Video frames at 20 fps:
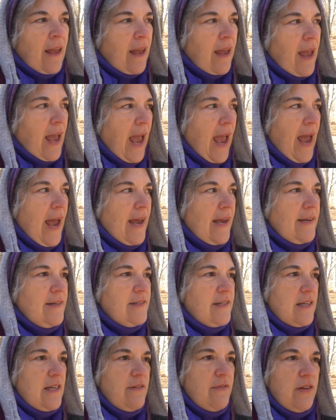
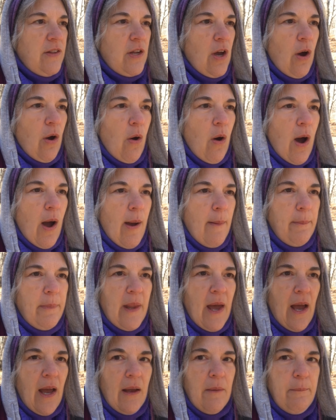And even though I'm
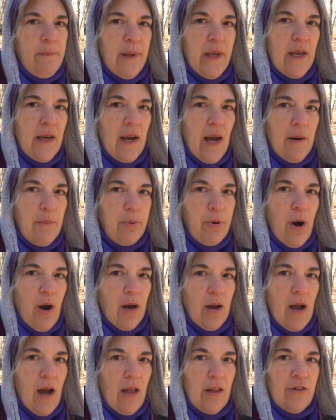not big on
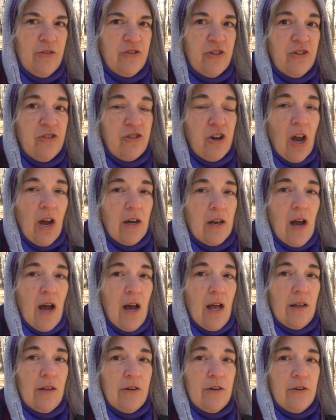prong collars and shock
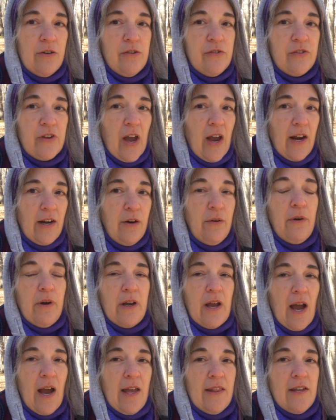collars, I know a
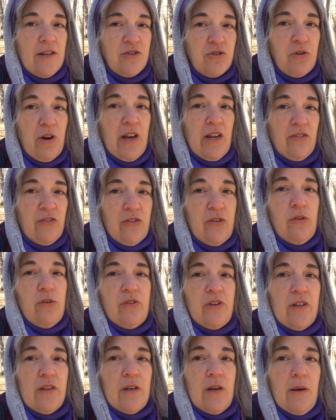guy that trains
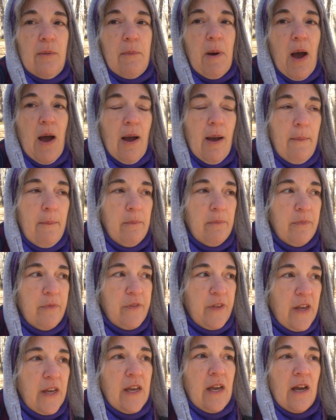using them. I'm
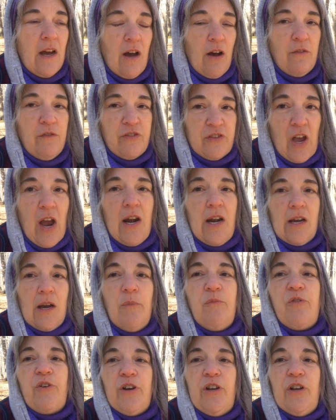thinking of signing up for